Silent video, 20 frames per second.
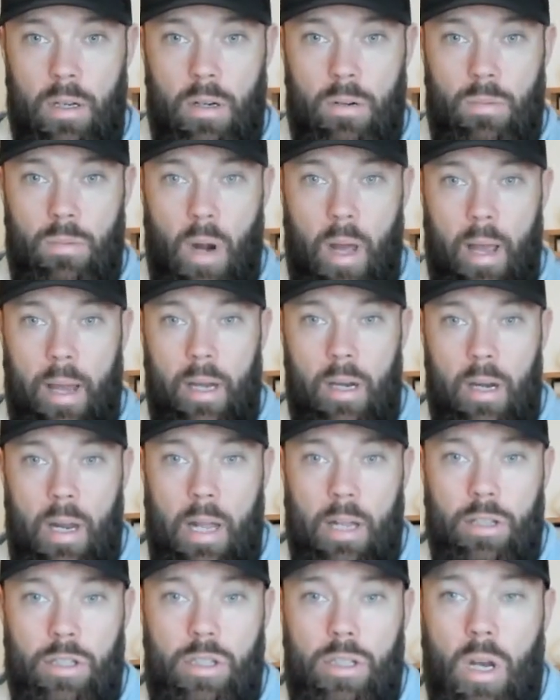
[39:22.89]
right?
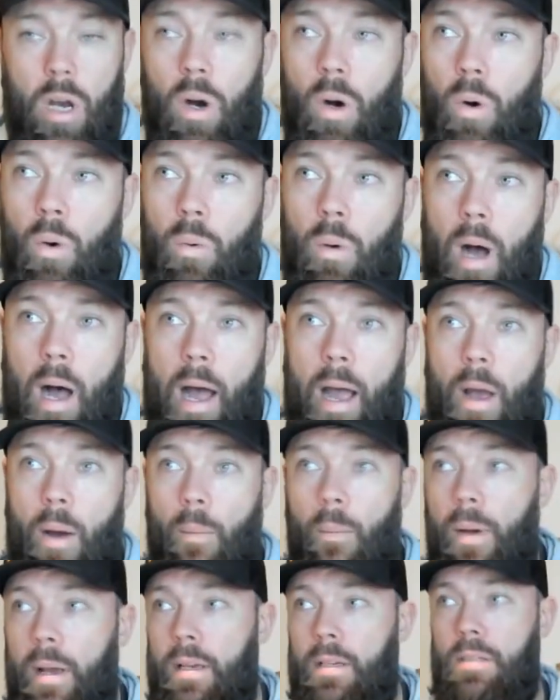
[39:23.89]
And so
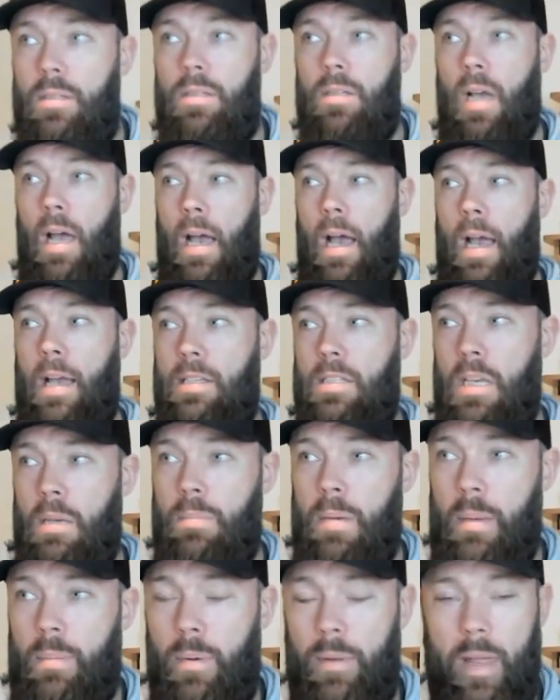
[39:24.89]
I see
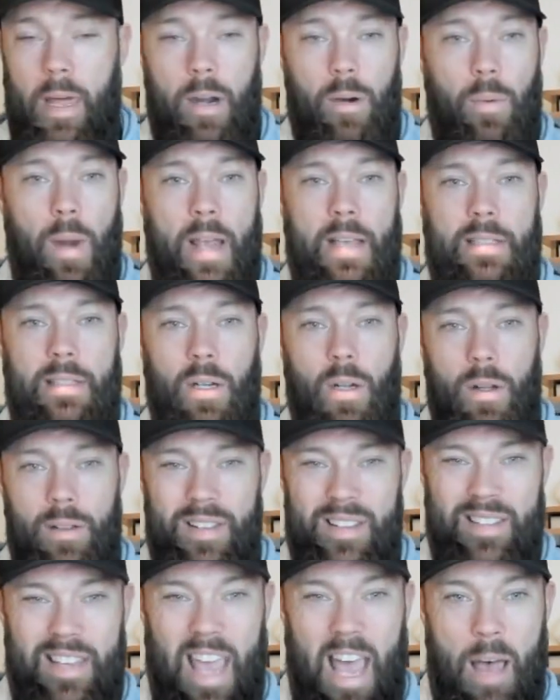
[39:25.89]
people that are raised all
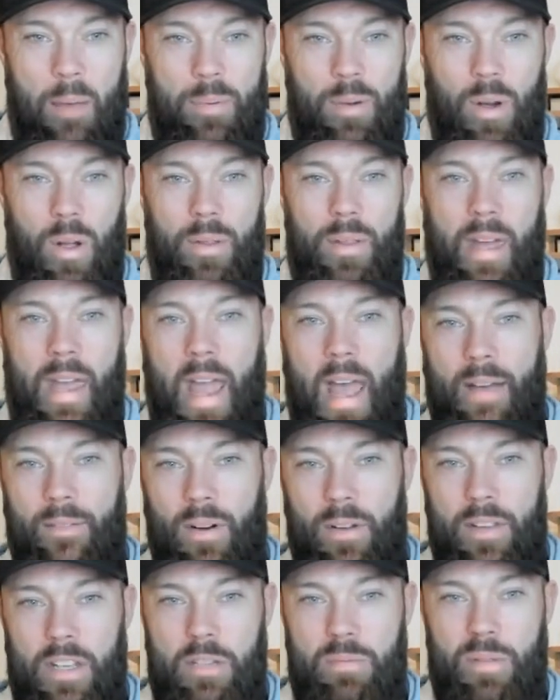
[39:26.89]
this capital and they have
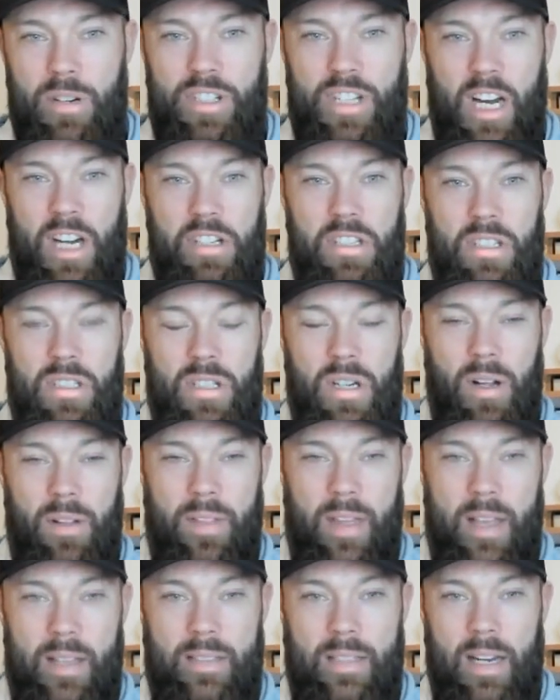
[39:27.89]
all these projections and all
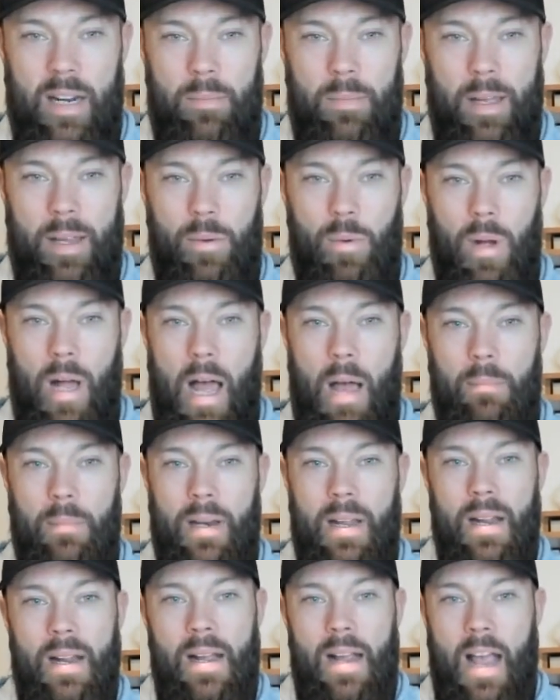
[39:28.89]
this, and I'm like, well,
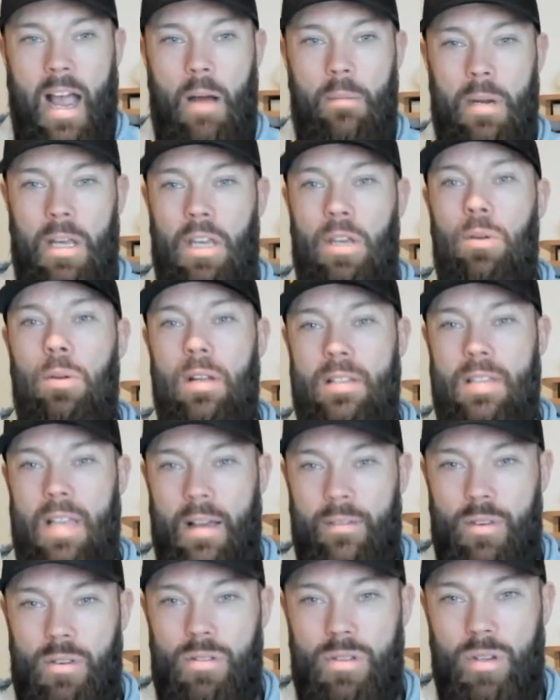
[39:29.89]
how many units
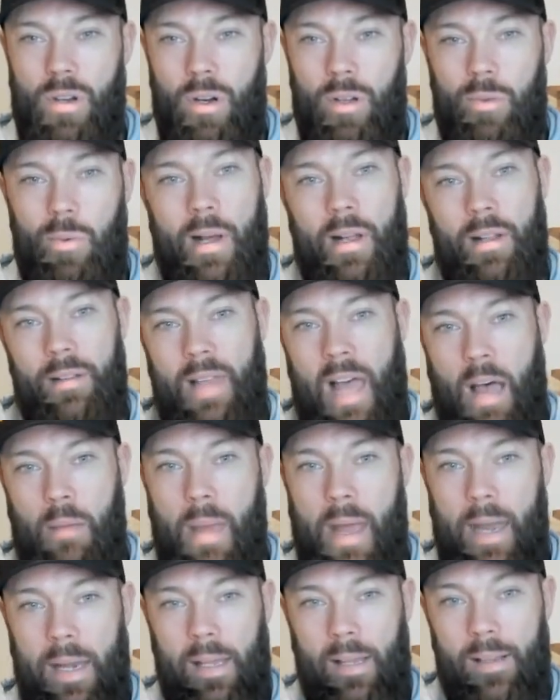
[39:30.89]
have you sold? Well, not
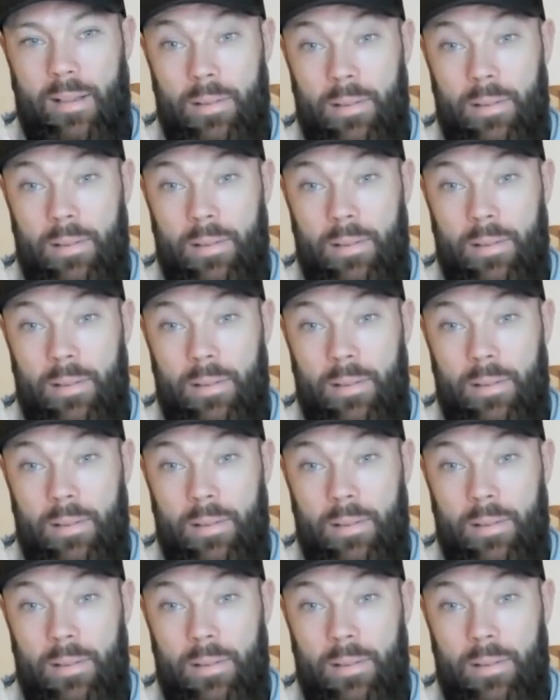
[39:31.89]
many.